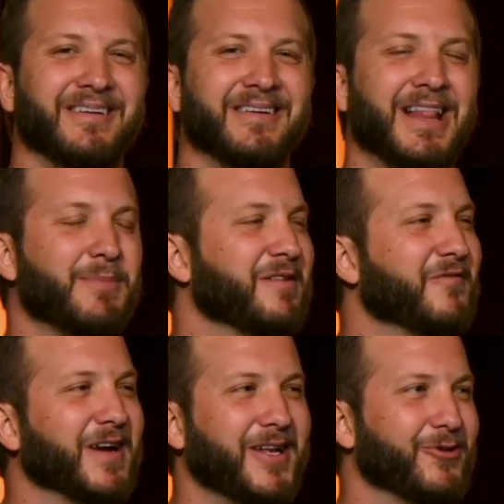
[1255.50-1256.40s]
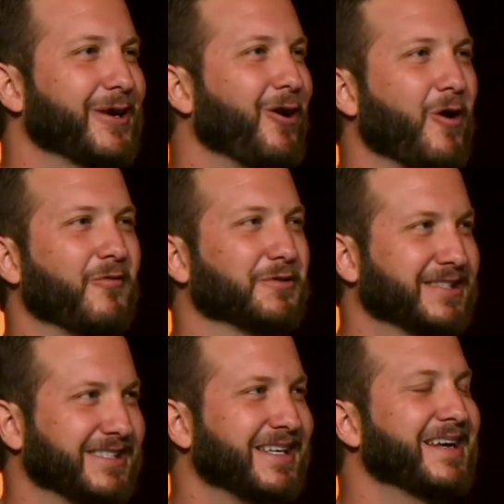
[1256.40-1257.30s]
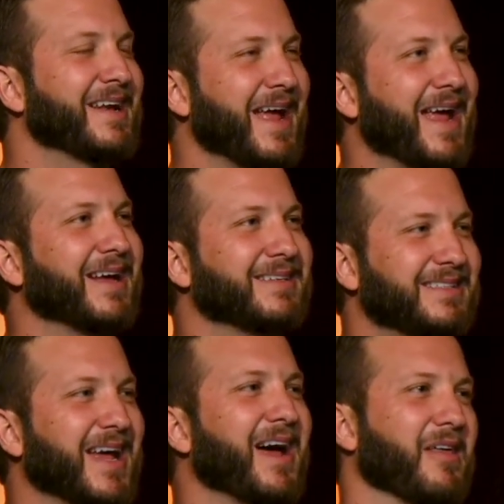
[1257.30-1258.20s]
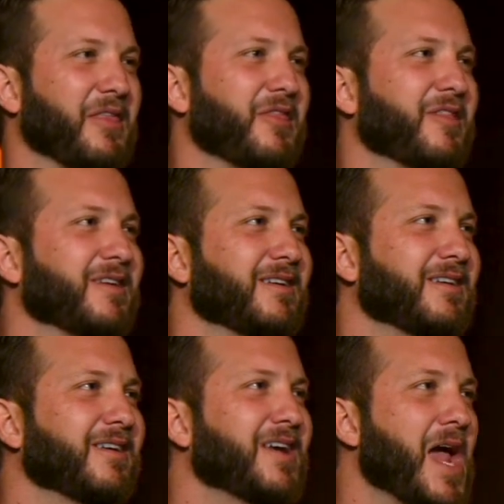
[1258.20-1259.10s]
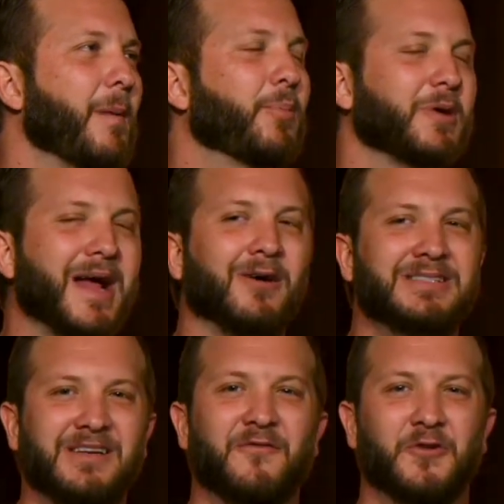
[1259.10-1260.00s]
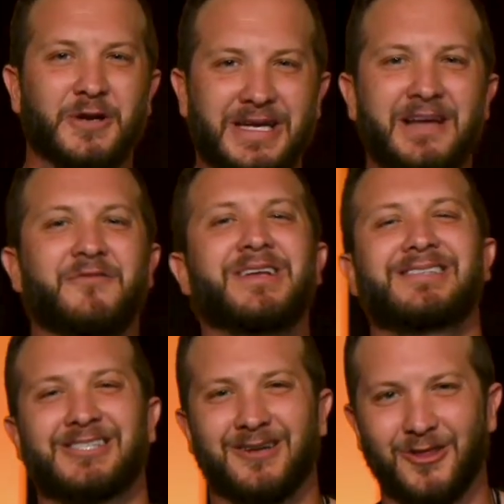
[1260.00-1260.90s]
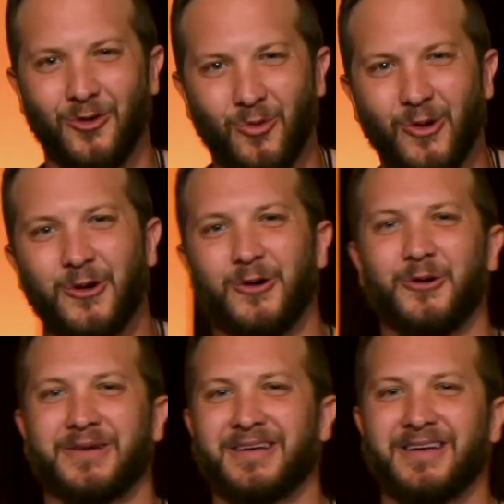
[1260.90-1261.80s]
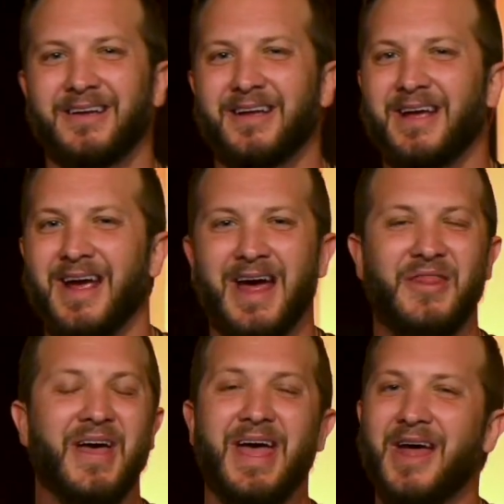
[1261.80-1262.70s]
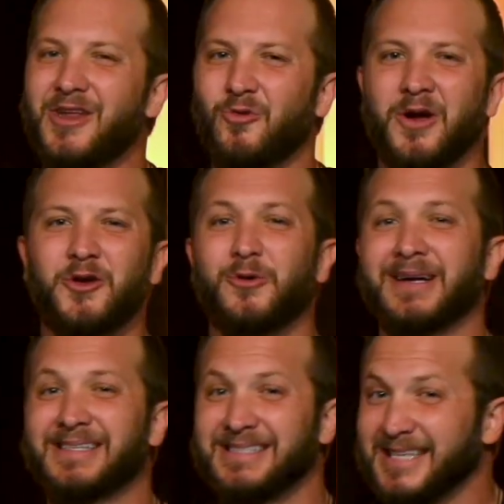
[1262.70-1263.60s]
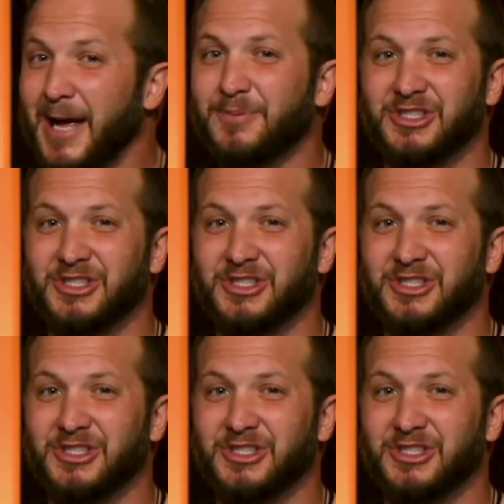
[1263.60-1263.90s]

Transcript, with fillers: claiming victory over sin and death, and pronouncing forgiveness to the world, and that anyone who accepts